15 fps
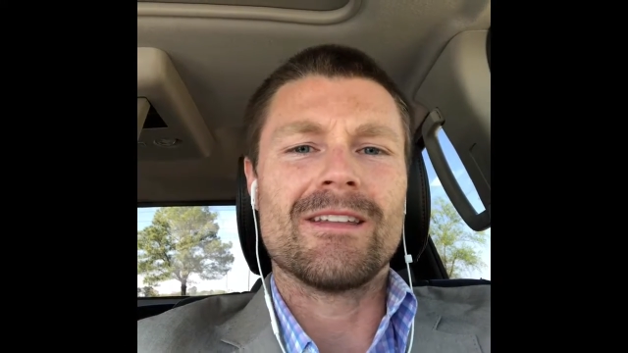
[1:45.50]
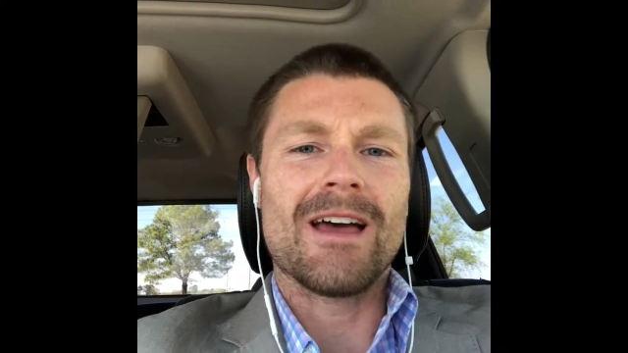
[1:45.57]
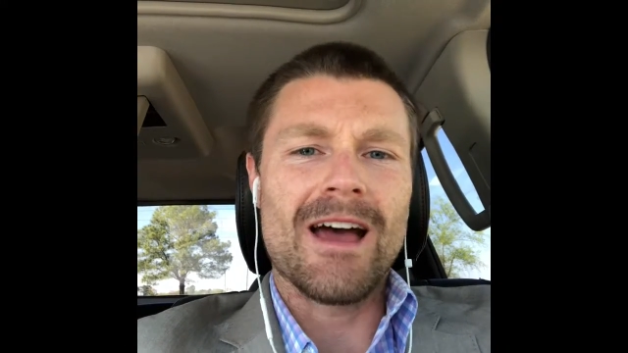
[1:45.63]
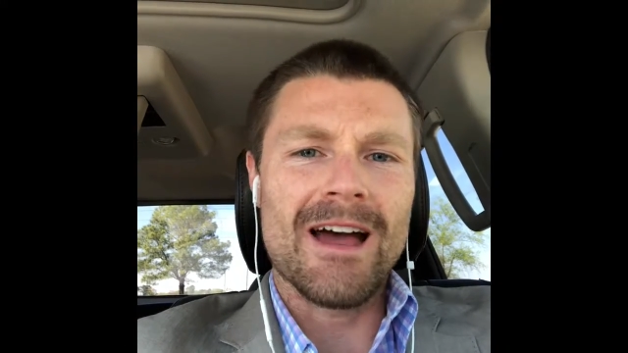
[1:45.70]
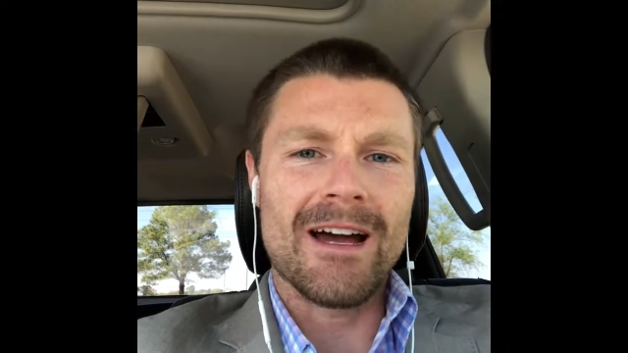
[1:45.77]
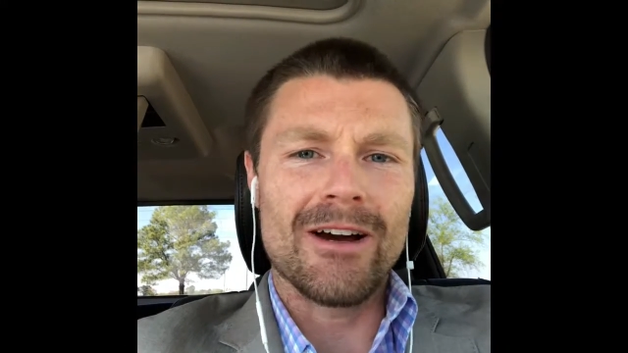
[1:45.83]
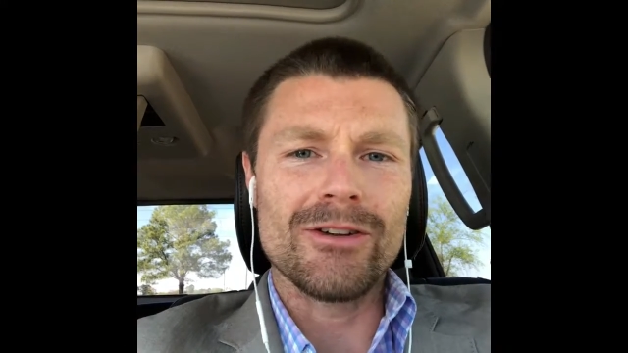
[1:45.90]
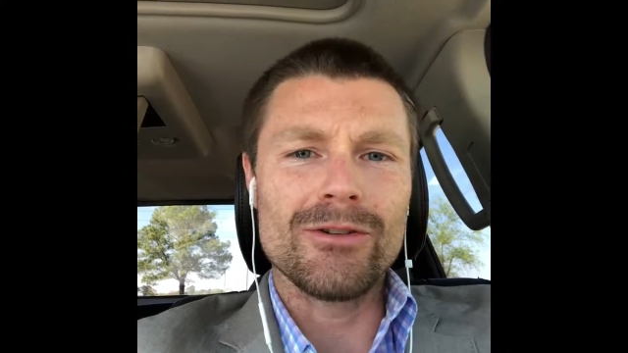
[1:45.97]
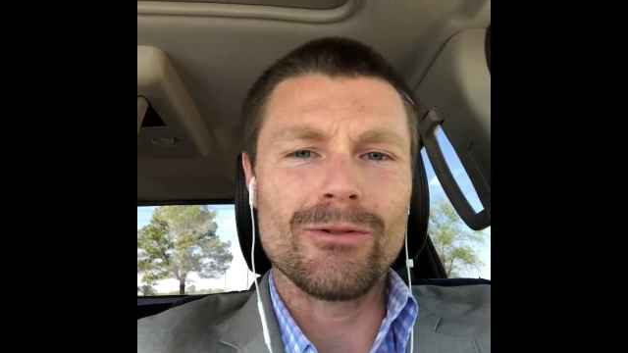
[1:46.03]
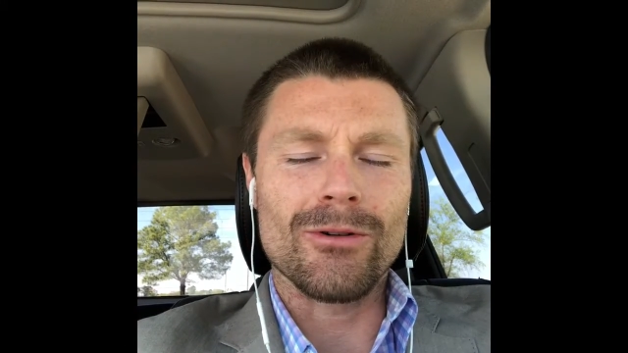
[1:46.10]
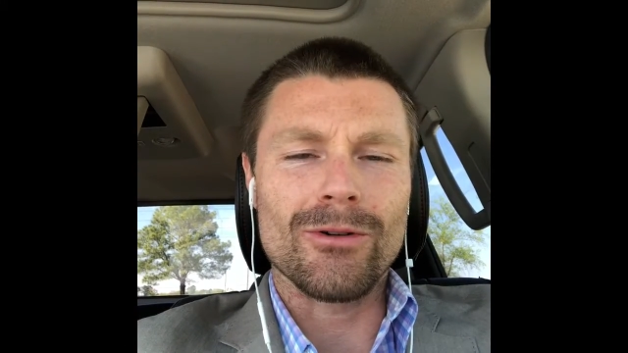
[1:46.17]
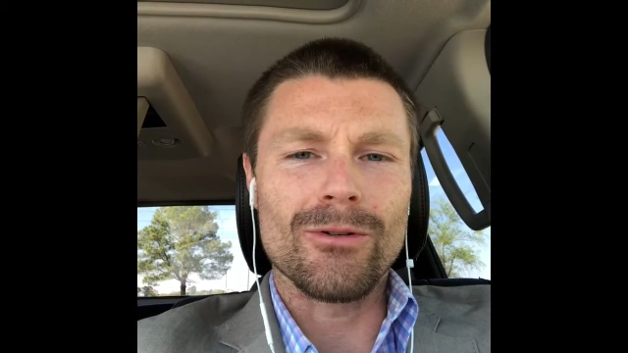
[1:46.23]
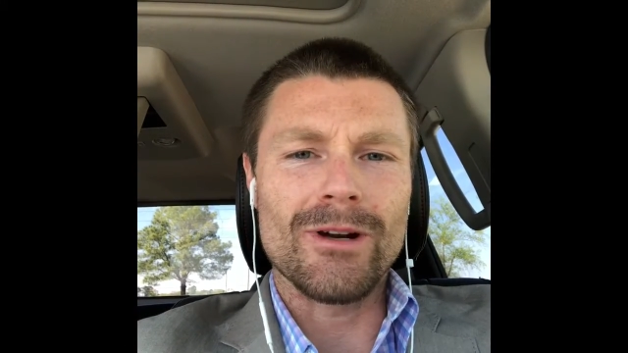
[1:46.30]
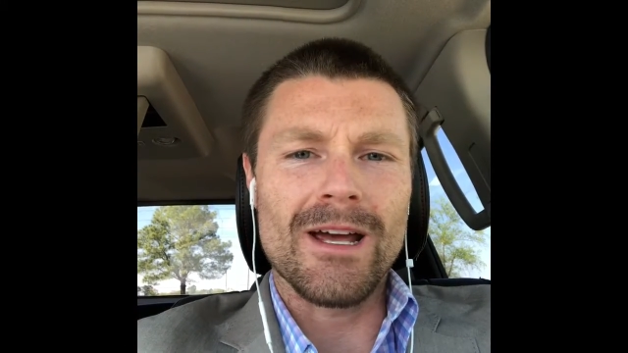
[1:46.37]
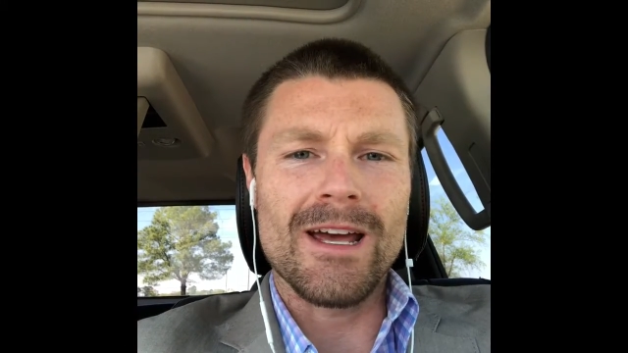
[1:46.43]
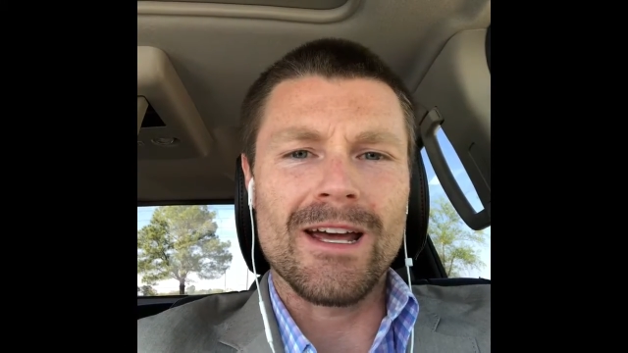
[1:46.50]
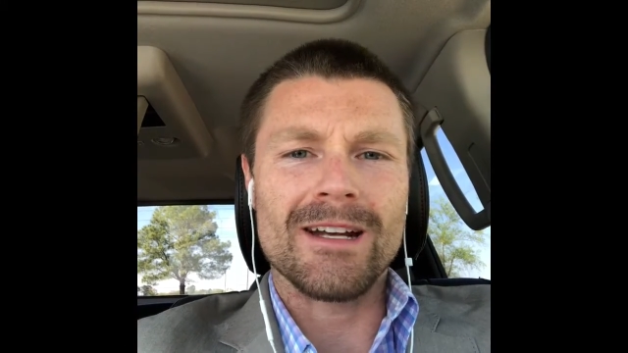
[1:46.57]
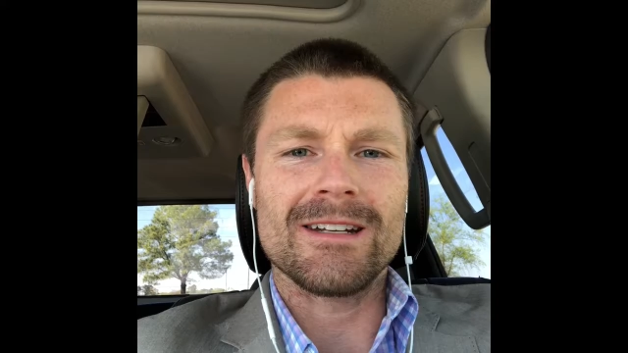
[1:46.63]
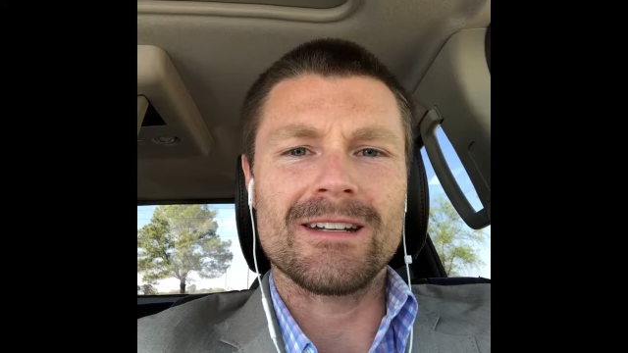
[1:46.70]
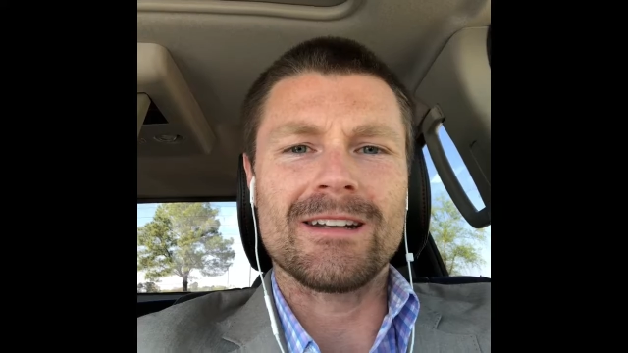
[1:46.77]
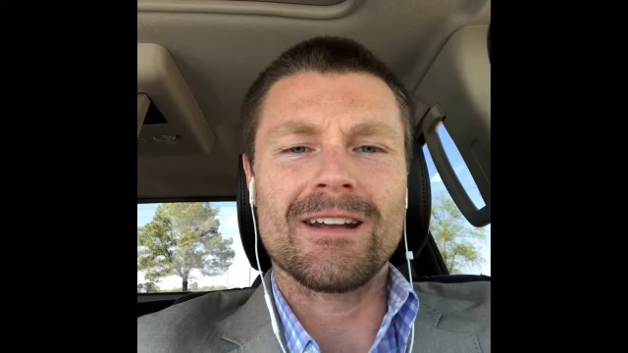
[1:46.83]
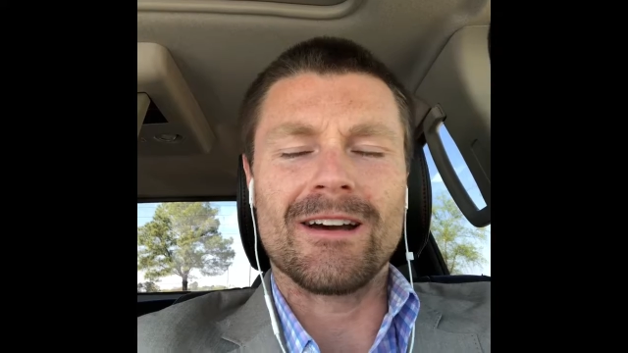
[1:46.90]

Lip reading: how you're going to act in